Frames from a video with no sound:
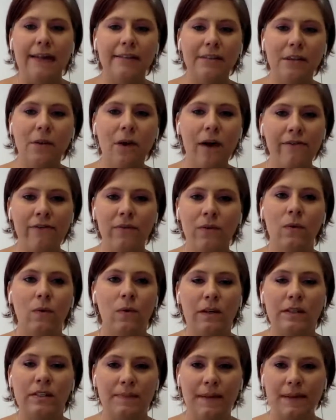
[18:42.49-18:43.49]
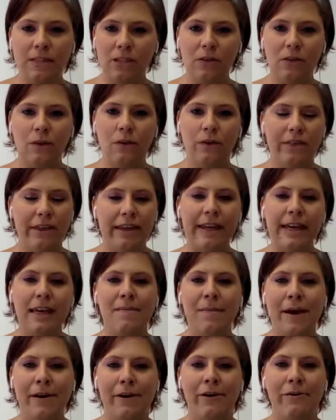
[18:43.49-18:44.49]
And so often, especially when we're
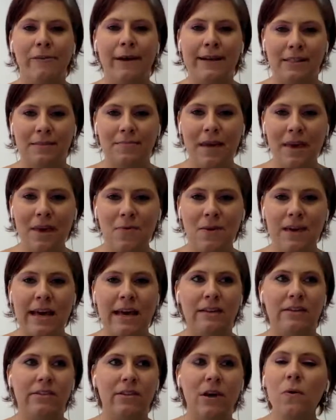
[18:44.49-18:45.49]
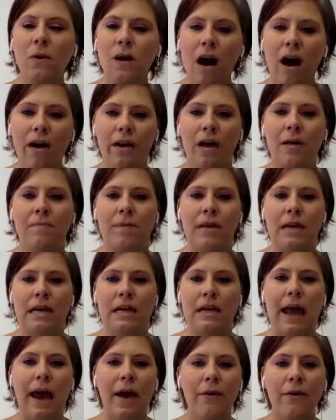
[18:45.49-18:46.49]
thinking about our resume, we get so caught up
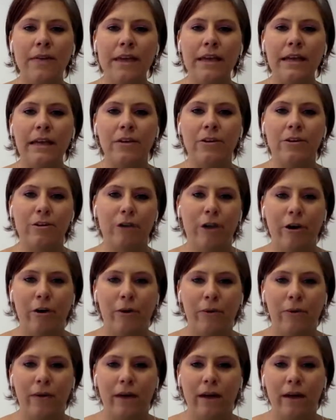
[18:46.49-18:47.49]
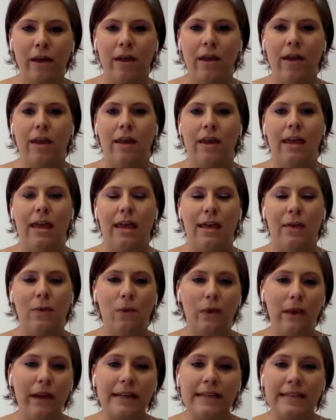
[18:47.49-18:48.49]
in how are they going to know
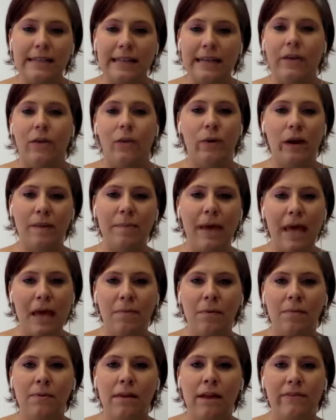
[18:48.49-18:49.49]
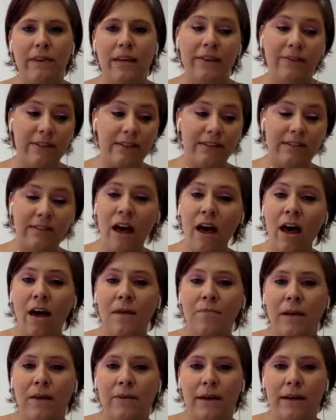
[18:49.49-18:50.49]
what I did or what I'm capable of if it's not on
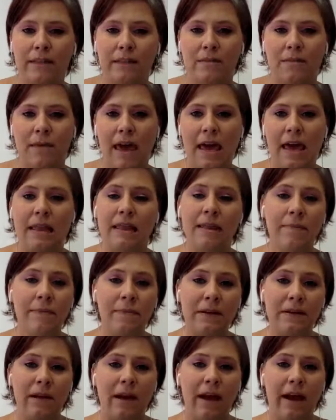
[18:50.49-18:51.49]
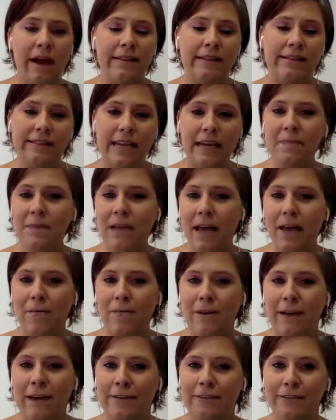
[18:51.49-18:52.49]
my resume. And at the same time,
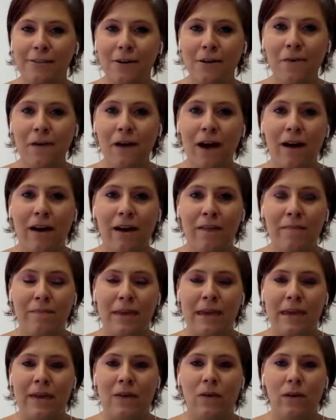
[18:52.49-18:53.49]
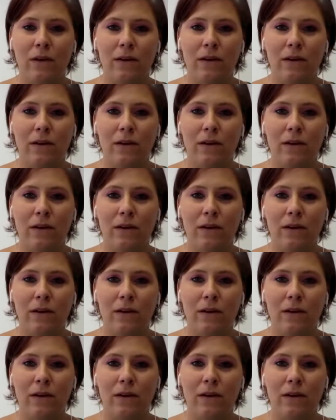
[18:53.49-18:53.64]
we get so caught up in